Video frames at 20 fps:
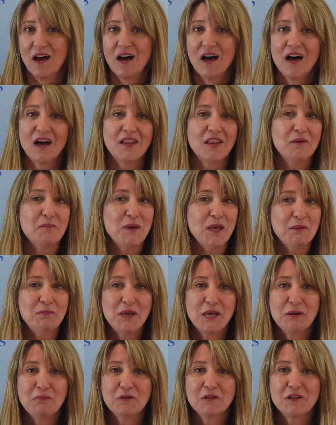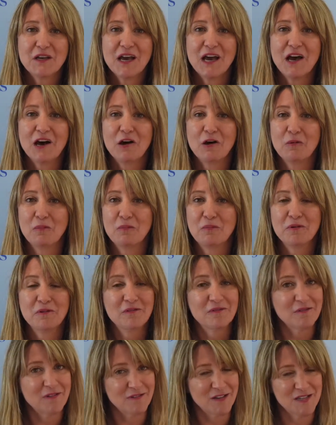Uh, they may be able to help
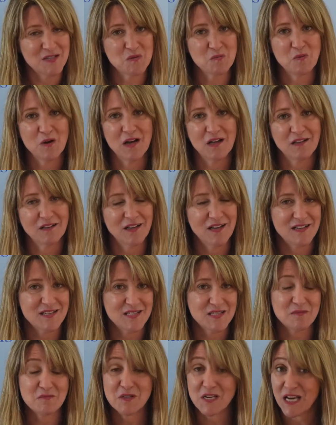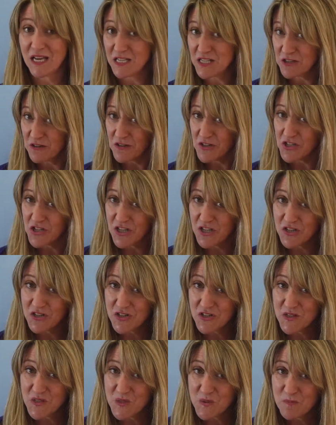as well as some dietary
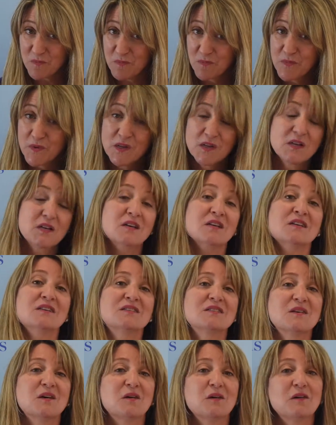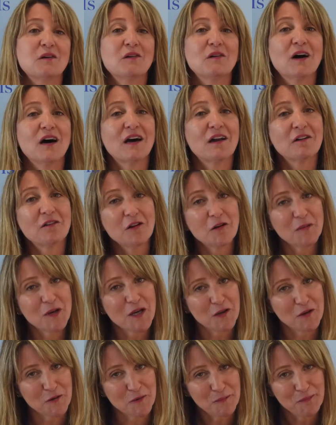changes. So I don't know
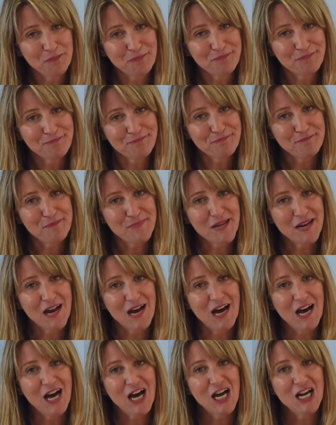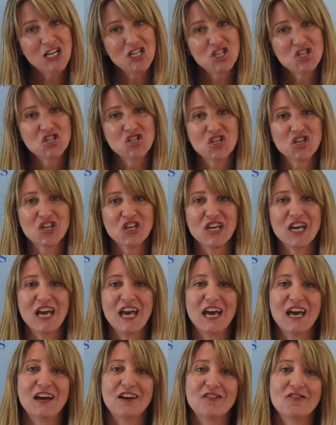about you, but I took
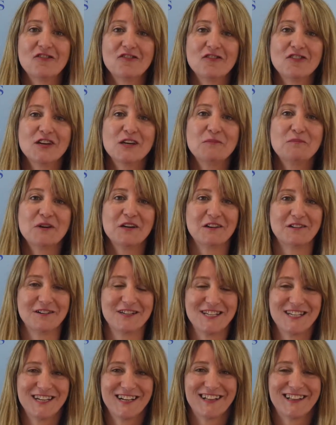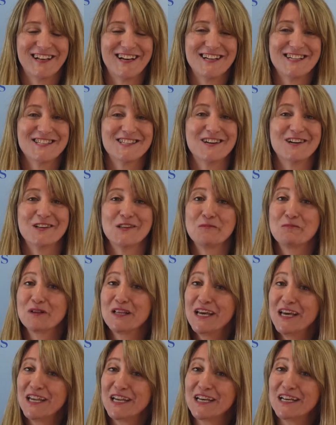every parenting class on the
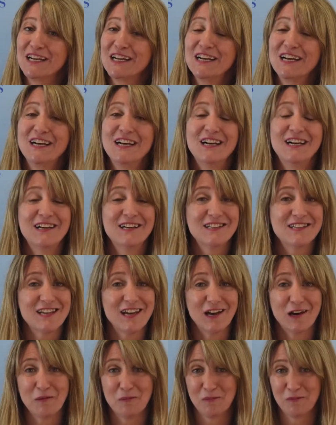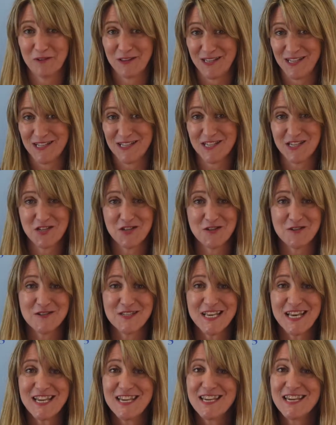planet to help with these
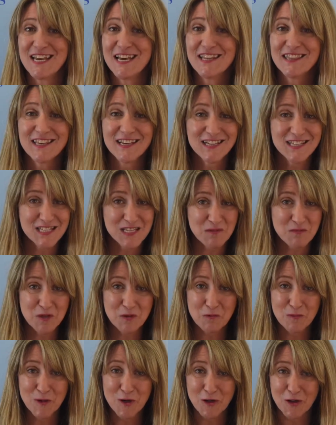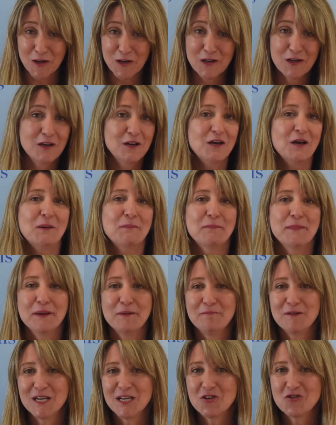issues, and nothing seemed to work. My
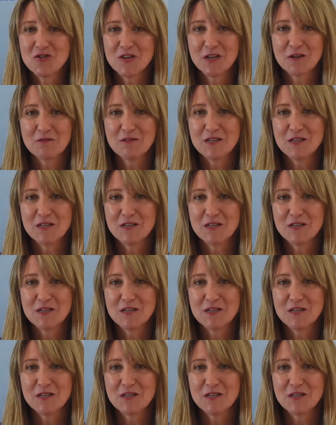big trick